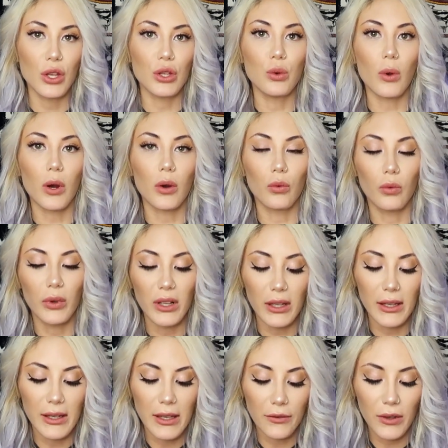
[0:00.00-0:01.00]
you are
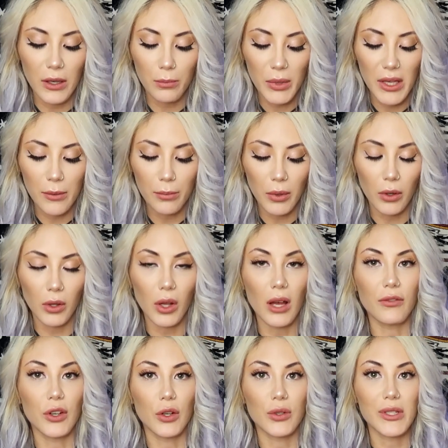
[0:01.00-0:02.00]
really giving people
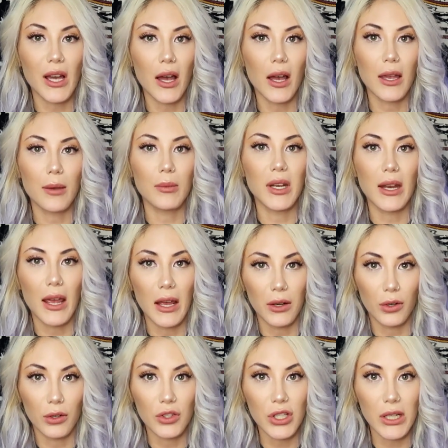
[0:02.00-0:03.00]
of your time and
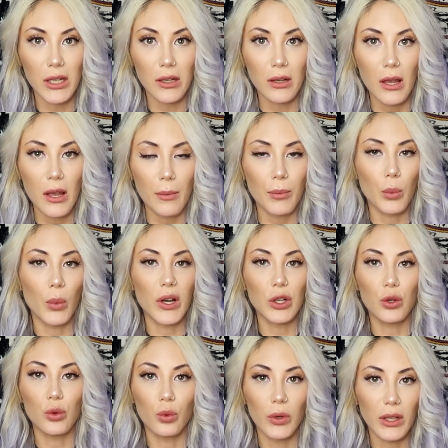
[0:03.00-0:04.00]
energy when
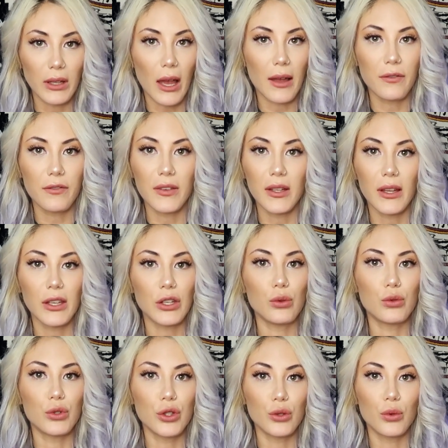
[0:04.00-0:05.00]
you really I feel like
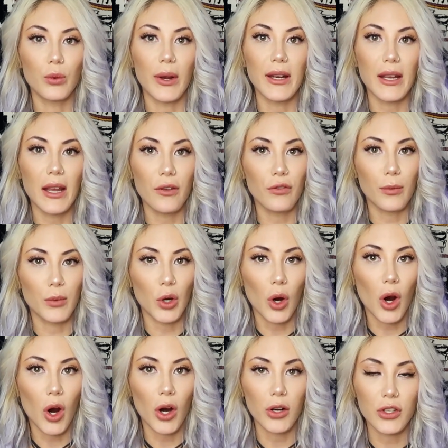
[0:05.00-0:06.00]
you do radiate from your
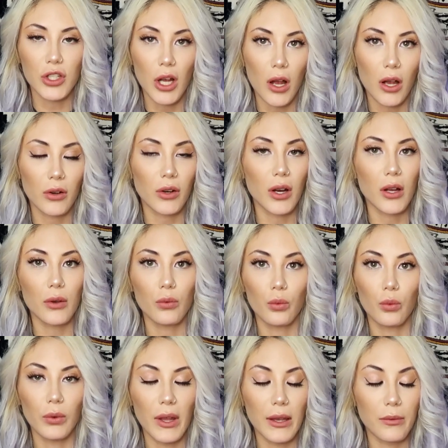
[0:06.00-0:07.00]
heart
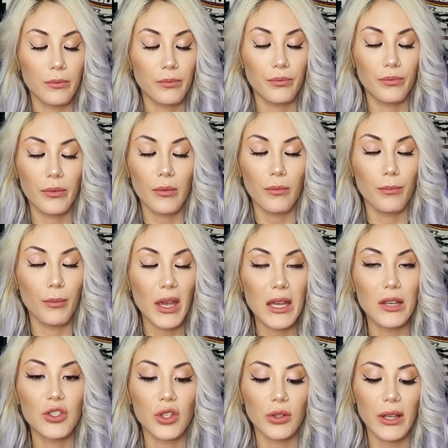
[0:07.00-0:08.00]
chakra like
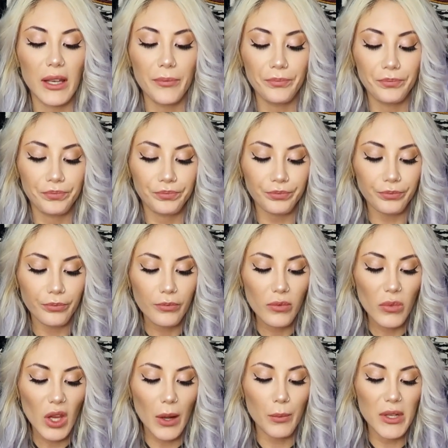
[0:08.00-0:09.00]
majorly
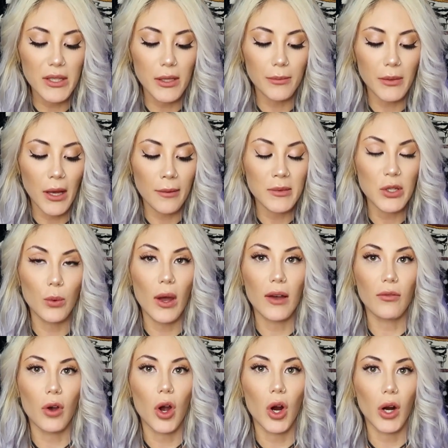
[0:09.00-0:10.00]
but sometimes you
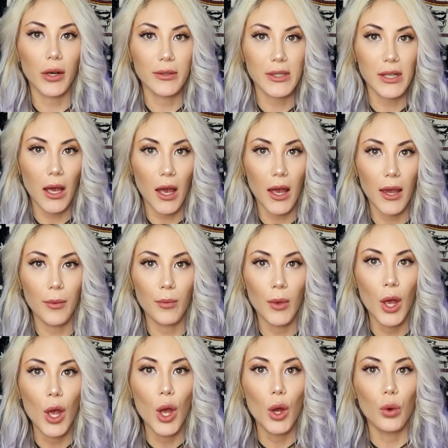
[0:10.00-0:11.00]
have a hard time
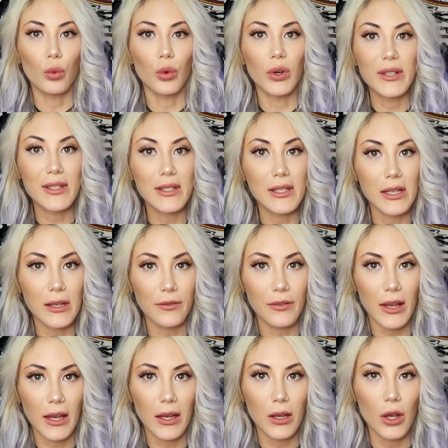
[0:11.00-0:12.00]

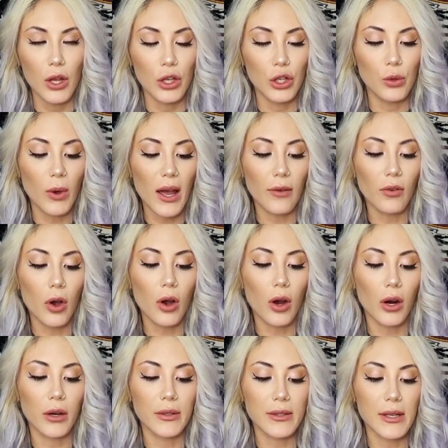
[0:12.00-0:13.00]
receiving you have a
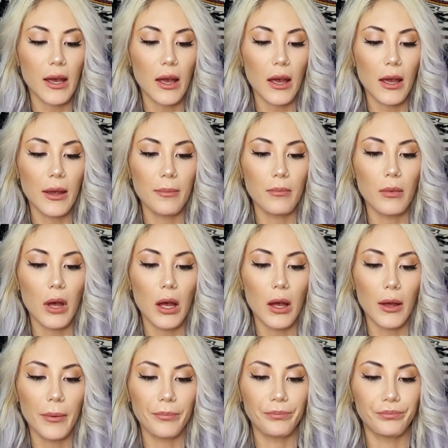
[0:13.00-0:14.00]
hard time
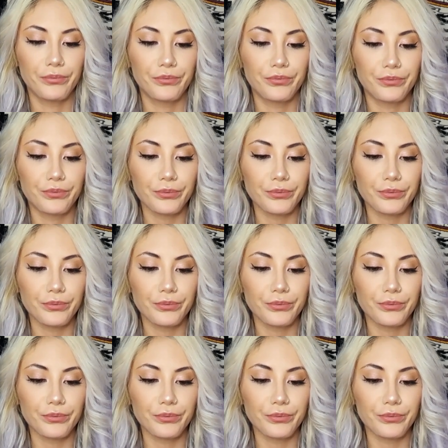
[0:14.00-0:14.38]
um,